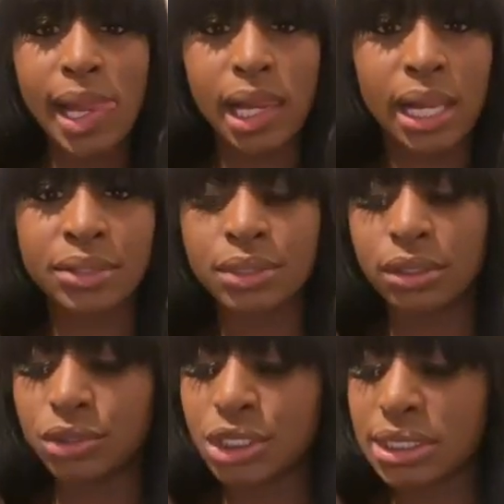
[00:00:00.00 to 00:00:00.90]
I don't
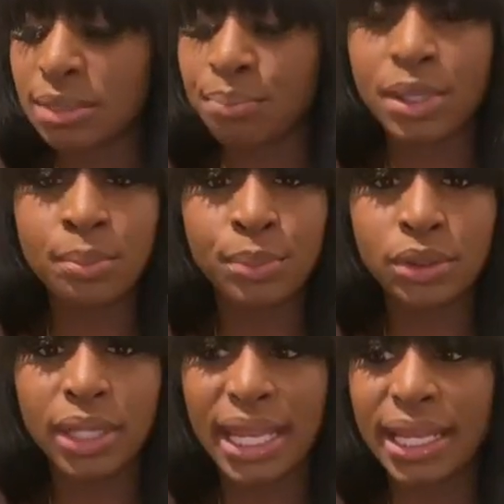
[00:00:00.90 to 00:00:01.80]
know, just some
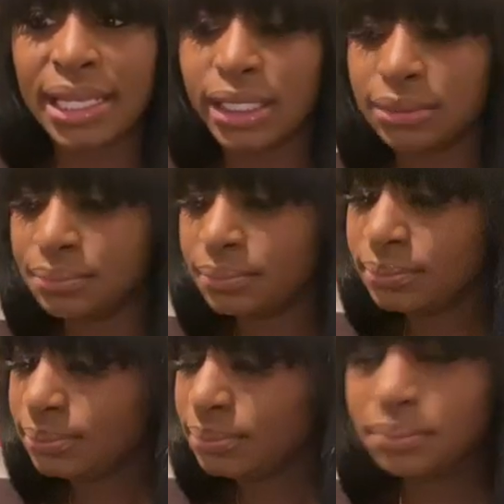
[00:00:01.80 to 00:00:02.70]
people, and
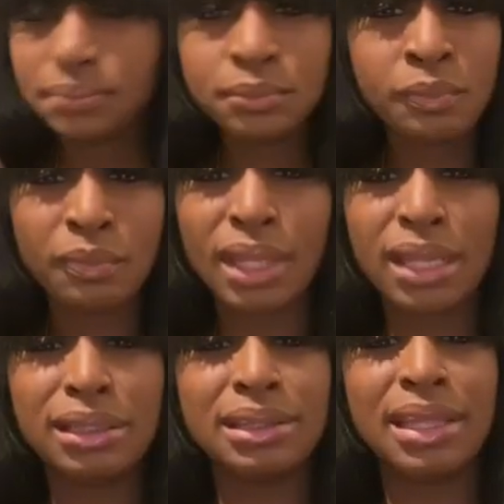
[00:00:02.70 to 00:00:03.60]

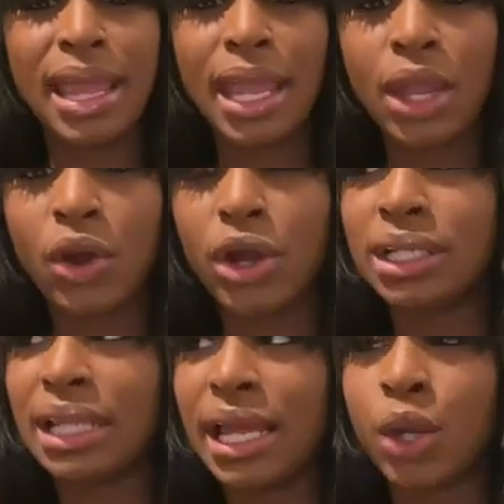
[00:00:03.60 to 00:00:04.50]
they
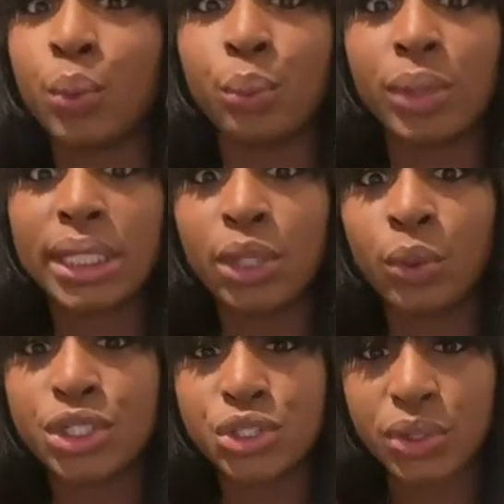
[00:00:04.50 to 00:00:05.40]
are like really
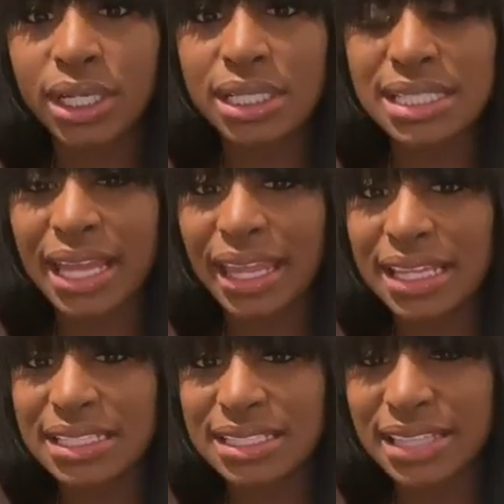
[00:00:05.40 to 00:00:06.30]
on drugs. Like,
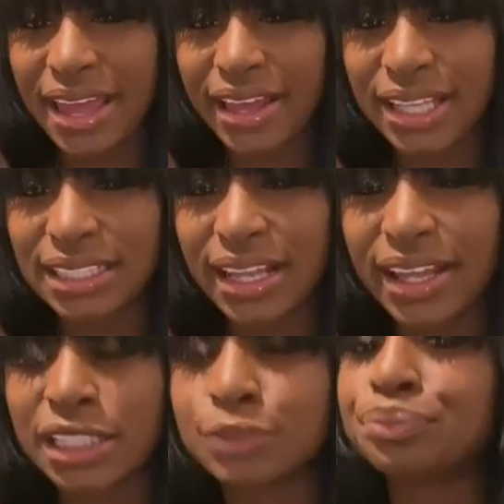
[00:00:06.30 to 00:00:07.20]
it's sad.
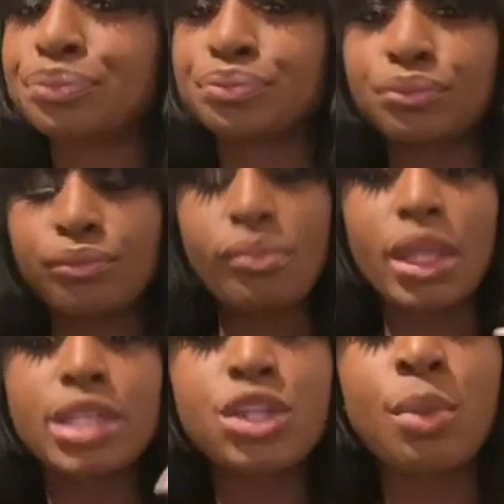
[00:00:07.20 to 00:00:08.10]
Like,
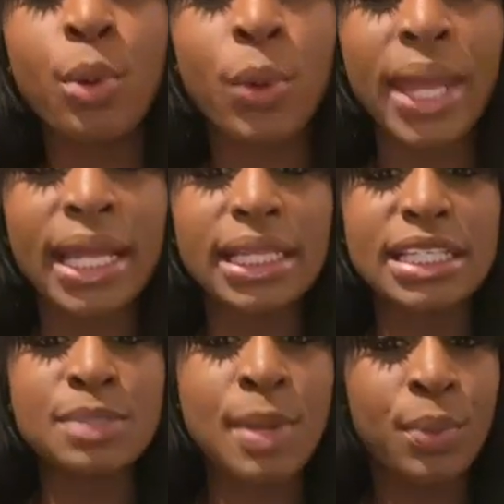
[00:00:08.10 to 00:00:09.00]
to the point
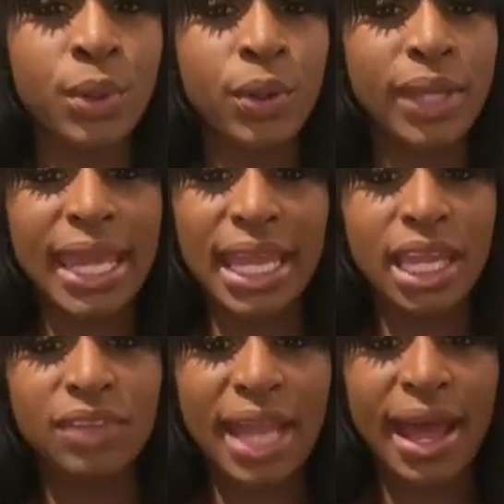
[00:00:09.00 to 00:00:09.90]
these people can't
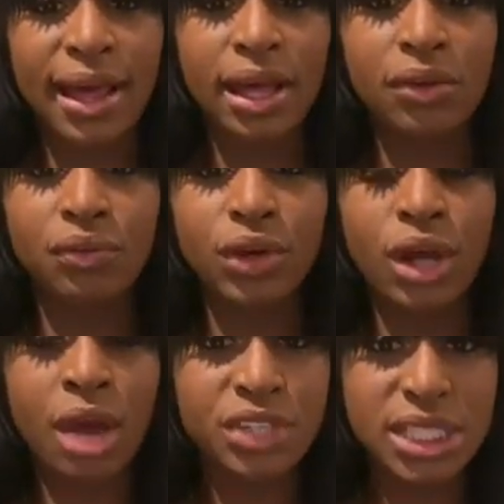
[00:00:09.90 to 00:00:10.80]
even have a
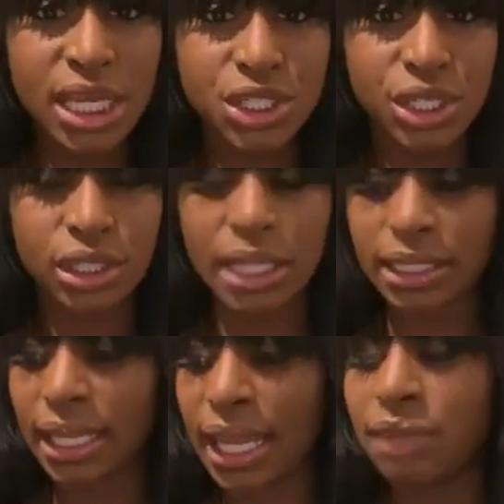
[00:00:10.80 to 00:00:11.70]
conversation. Like,
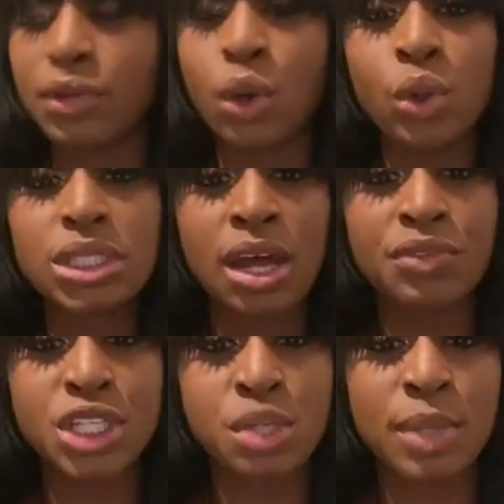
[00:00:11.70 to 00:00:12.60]
they can't even hold a
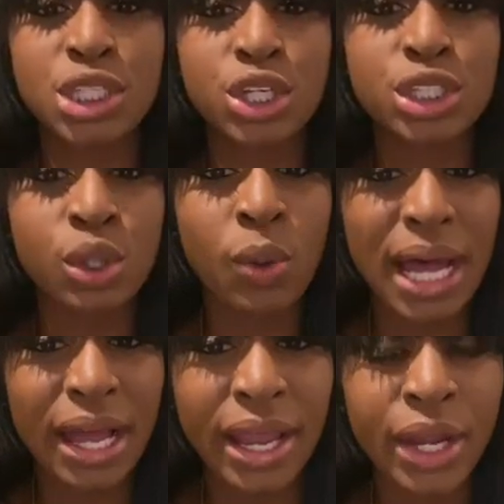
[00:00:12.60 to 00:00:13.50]
conversation because they're so
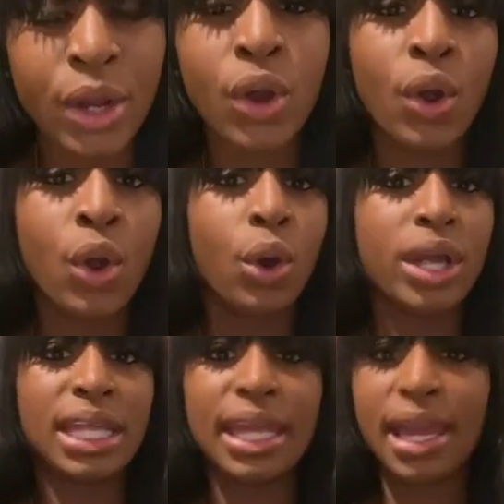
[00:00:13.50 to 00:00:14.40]
high, or
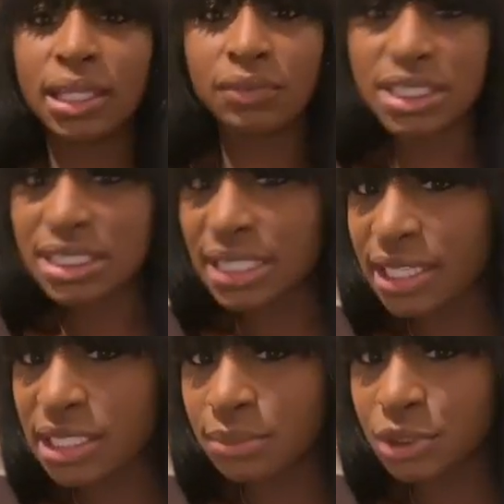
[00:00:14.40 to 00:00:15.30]
they can't even
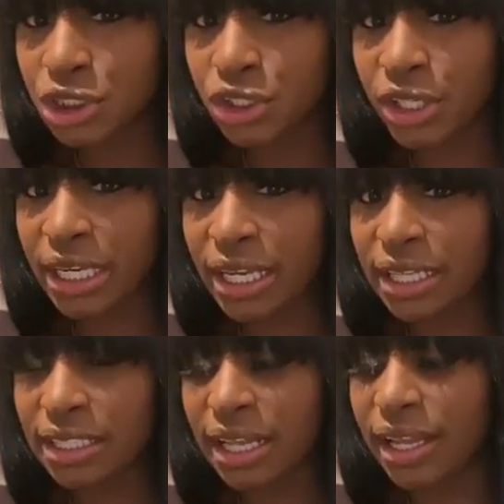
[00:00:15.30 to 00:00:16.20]
stand up
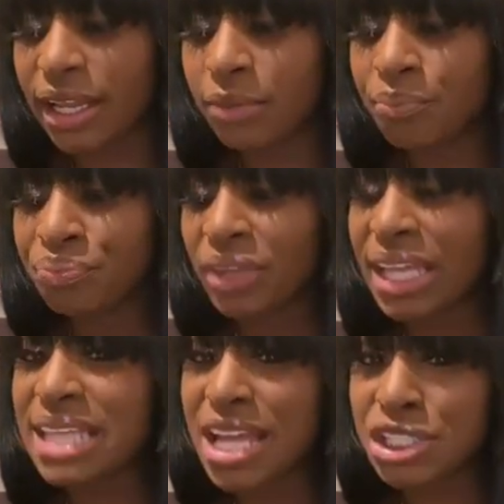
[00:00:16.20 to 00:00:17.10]
straight. Like,
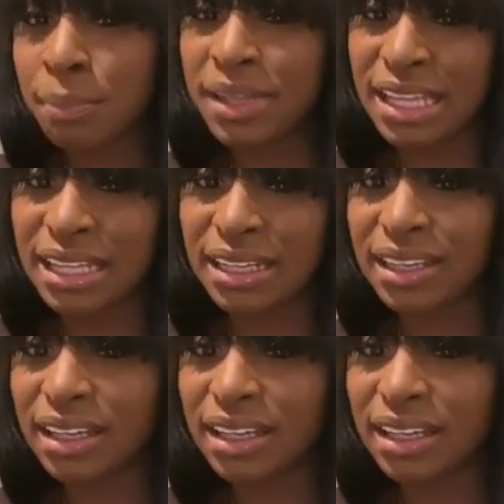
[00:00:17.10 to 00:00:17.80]
it's actually pathetic,